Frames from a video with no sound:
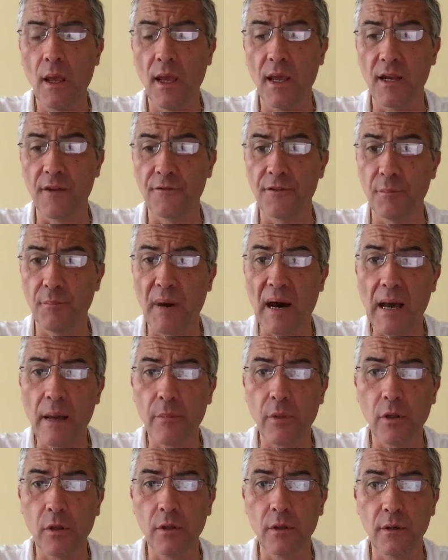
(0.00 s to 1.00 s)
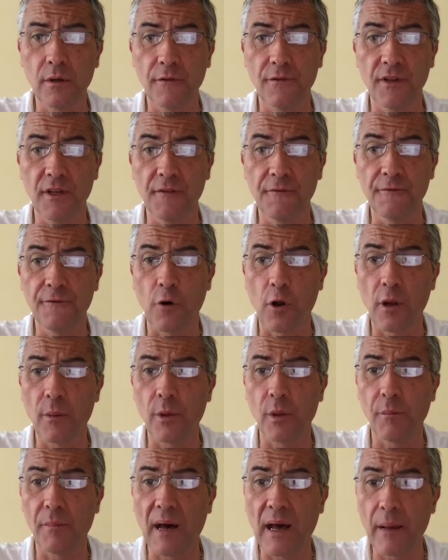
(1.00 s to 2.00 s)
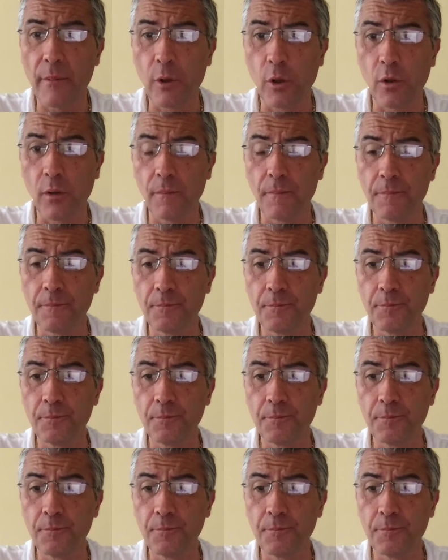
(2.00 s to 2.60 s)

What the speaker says: and of the Bible, of the infallible Bible.